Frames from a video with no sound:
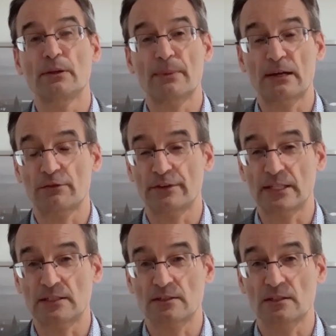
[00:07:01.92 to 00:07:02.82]
about
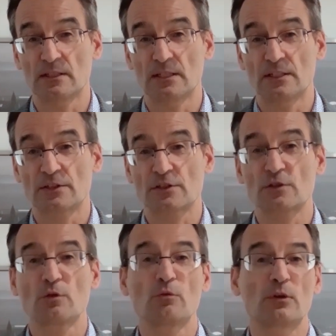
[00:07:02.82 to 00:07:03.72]
things:
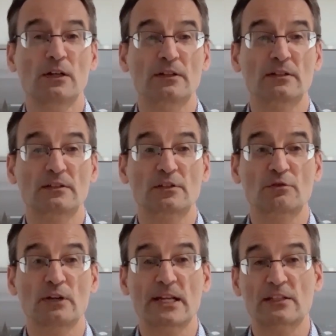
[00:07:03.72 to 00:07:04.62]
schoolwork,
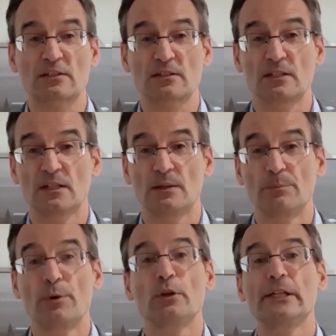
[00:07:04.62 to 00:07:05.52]
stress,
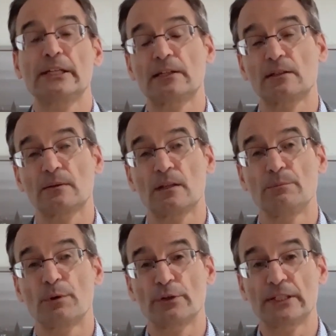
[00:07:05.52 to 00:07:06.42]
bullying and
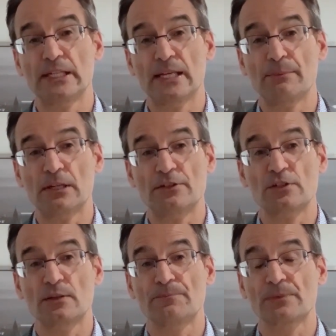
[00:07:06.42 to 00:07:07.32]
body
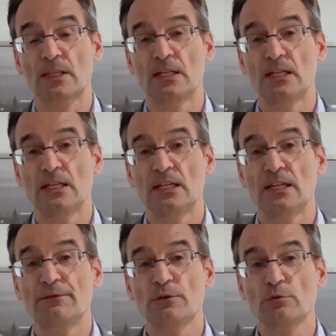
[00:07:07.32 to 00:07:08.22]
image.
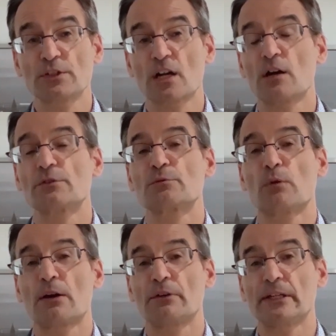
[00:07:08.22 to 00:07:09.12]
If your child's
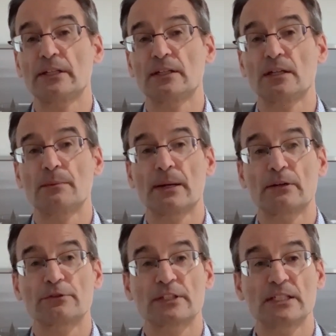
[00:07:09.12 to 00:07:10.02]
worry
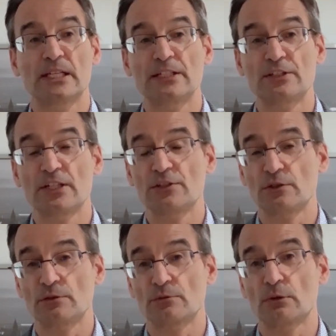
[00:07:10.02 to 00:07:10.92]
about teenage
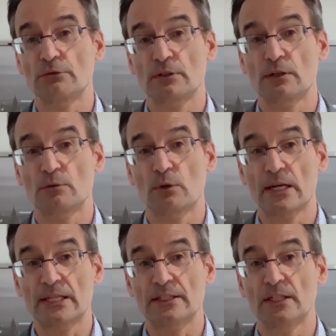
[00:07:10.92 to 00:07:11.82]
issues won't go
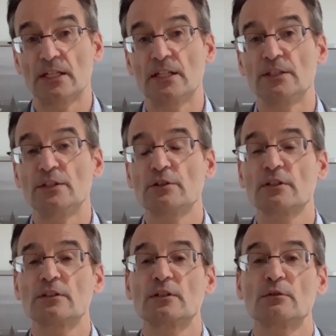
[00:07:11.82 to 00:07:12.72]
away, you
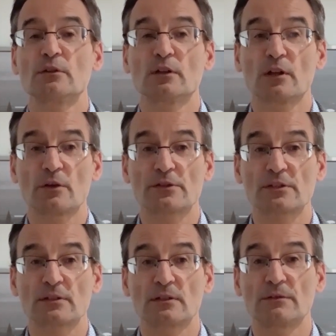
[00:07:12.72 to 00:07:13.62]
can do
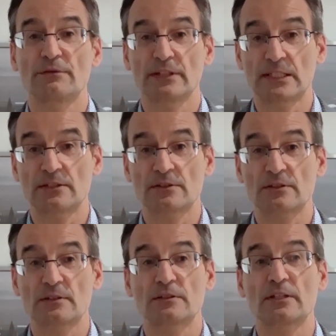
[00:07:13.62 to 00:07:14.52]
lots of
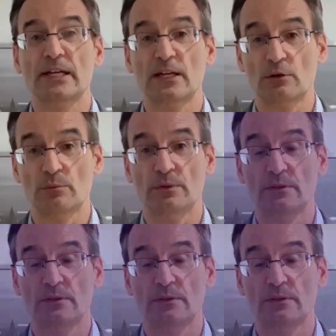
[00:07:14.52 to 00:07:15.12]
things to help.